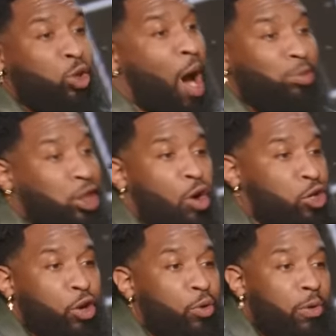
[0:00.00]
you I was gonna
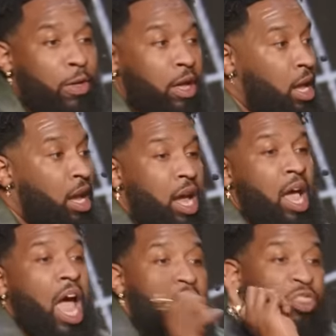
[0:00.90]
do.
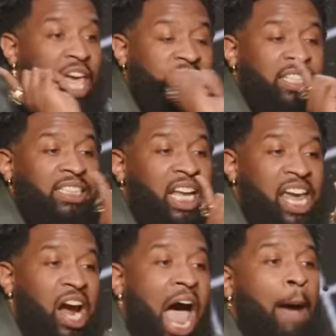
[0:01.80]
This is the
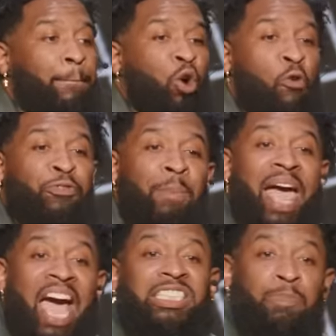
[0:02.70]
year I moved from
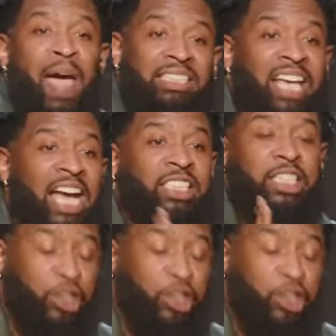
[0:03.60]
expectation